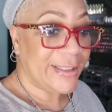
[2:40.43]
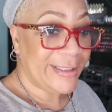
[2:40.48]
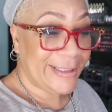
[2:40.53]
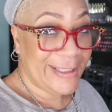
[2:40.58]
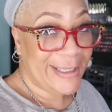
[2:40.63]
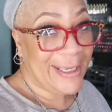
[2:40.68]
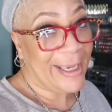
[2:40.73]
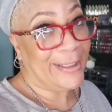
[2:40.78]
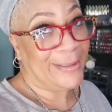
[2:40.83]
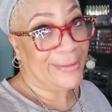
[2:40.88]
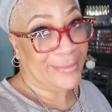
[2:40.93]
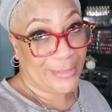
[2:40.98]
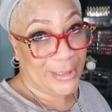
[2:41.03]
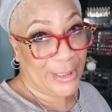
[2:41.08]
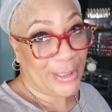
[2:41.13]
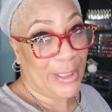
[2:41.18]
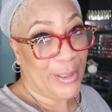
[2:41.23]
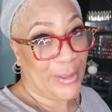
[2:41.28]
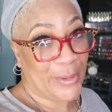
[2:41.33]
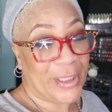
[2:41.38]
Yeah,
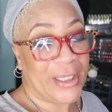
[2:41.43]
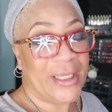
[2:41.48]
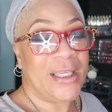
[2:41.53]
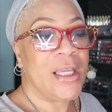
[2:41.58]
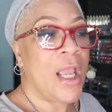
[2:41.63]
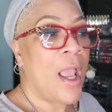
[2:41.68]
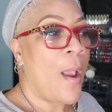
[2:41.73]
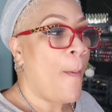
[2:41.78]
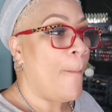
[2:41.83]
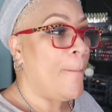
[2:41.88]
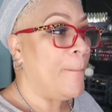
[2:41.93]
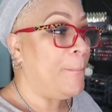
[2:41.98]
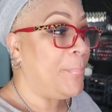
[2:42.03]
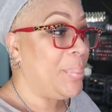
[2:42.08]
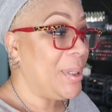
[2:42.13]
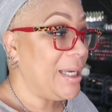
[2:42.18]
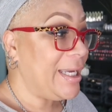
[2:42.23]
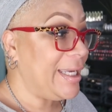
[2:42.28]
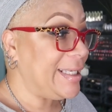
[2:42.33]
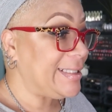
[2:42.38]
they're dirty.
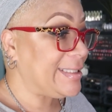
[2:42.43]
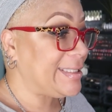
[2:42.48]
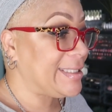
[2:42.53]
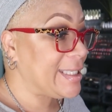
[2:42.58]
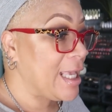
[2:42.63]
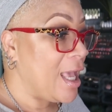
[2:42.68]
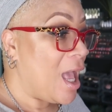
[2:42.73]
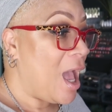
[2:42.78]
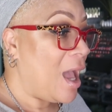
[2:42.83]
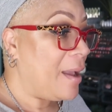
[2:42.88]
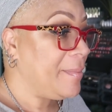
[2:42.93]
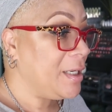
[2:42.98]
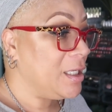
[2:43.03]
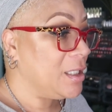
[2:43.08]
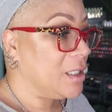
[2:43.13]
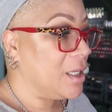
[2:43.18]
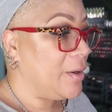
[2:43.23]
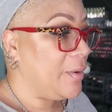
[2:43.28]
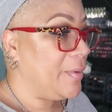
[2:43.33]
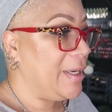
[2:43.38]
But I'm
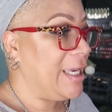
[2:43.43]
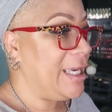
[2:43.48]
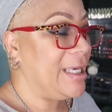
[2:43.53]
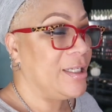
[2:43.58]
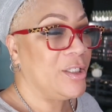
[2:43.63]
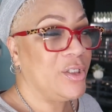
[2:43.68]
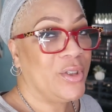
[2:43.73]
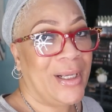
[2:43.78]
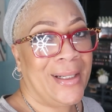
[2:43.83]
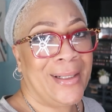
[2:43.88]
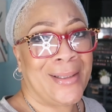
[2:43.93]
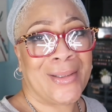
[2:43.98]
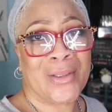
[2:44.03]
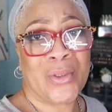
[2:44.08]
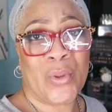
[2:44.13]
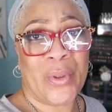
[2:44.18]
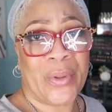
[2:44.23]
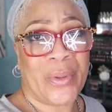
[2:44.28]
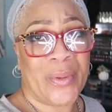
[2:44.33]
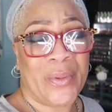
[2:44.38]
gonna go ahead and try to
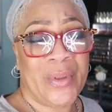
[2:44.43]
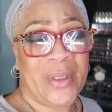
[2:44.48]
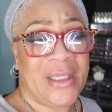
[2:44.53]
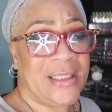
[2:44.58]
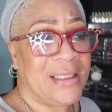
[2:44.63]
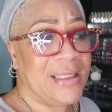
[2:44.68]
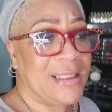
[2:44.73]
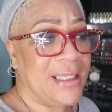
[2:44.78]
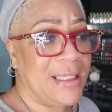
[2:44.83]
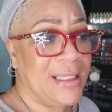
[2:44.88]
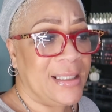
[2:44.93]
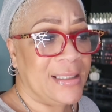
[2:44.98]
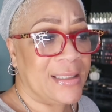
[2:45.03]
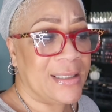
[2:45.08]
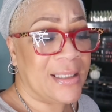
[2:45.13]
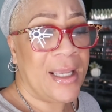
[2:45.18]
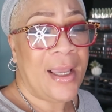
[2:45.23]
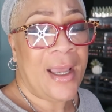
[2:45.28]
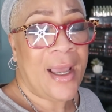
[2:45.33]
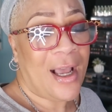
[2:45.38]
sort through these
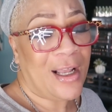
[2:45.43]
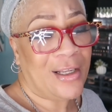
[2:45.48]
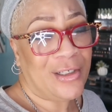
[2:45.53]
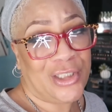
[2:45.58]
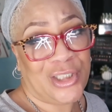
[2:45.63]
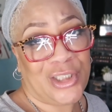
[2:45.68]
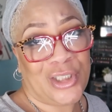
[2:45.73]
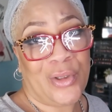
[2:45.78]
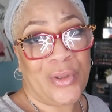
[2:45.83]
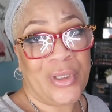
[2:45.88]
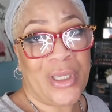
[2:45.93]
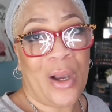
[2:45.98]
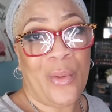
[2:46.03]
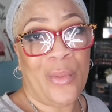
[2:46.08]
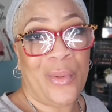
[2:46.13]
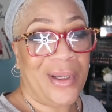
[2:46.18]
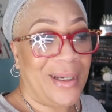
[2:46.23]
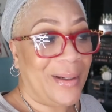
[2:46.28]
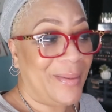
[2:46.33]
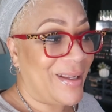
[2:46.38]
things. I'll just show y'all
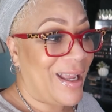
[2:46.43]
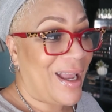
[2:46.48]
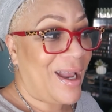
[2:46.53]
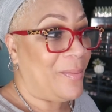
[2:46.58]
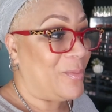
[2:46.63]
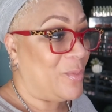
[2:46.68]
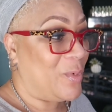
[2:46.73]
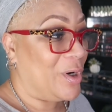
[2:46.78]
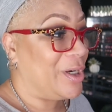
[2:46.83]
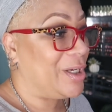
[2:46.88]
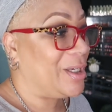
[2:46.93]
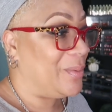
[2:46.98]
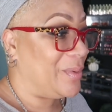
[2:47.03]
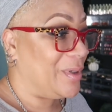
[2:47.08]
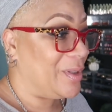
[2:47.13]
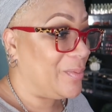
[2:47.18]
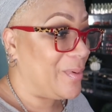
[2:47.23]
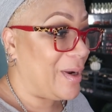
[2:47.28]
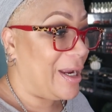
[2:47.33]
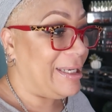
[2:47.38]
what I'm working
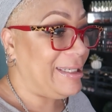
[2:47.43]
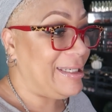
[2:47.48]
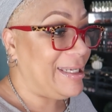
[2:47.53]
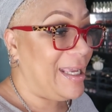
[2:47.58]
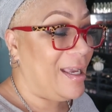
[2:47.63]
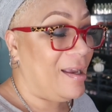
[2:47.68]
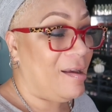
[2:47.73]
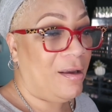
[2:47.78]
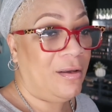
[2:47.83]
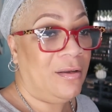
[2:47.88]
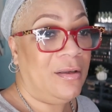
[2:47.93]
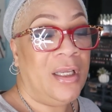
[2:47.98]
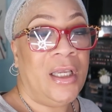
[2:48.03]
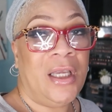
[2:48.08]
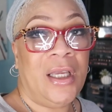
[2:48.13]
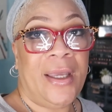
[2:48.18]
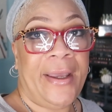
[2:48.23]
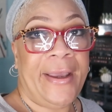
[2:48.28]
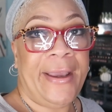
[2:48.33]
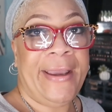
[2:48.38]
with right now
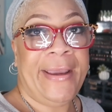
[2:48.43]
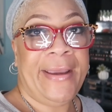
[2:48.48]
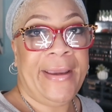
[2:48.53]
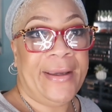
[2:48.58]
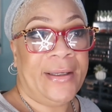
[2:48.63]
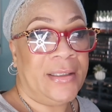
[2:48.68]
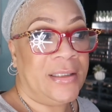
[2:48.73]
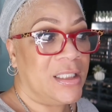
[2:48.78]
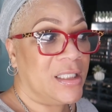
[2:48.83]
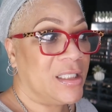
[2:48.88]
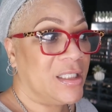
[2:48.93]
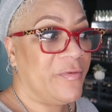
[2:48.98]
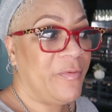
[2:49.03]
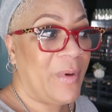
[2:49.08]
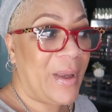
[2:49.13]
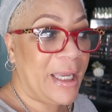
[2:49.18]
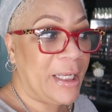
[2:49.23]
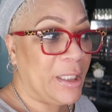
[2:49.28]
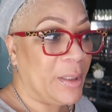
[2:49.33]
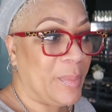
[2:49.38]
and just
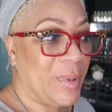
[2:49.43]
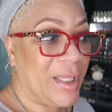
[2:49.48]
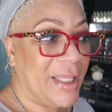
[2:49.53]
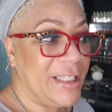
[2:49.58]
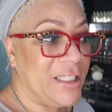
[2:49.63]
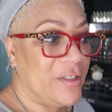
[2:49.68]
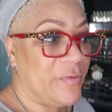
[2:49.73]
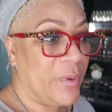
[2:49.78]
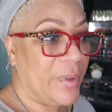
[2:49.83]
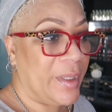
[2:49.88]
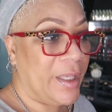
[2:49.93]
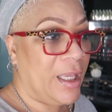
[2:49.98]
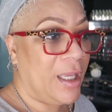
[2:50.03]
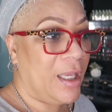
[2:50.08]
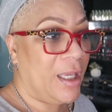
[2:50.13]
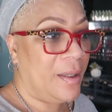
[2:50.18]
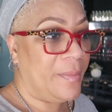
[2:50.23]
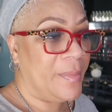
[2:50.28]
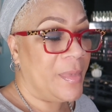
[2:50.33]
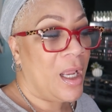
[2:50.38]
find a place for
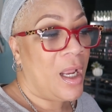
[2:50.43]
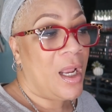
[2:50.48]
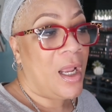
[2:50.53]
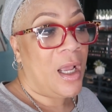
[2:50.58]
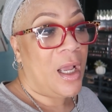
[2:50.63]
them.